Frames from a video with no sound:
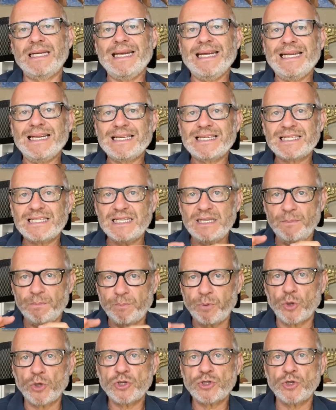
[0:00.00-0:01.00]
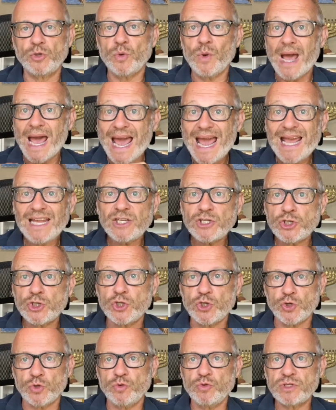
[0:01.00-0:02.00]
It is the person who hates
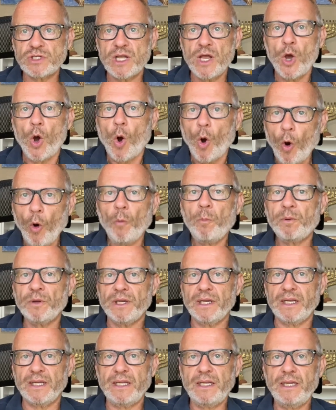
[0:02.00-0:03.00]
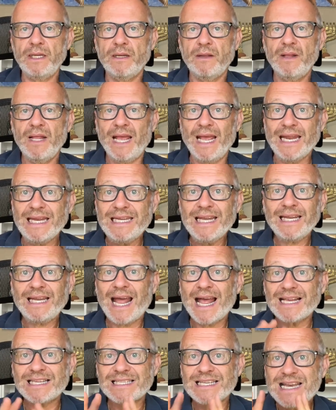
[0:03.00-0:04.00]
Jews openly and yet
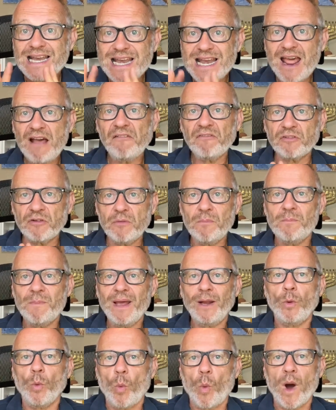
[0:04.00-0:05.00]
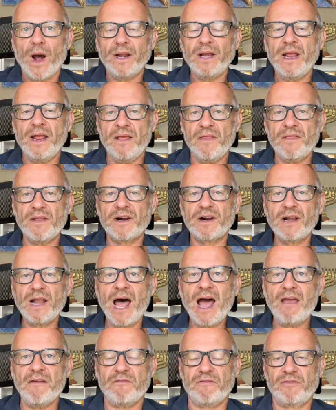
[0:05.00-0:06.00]
has never met one in their
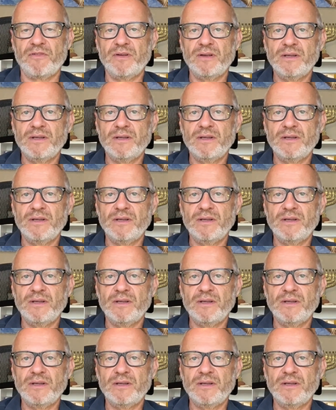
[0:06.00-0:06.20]
life.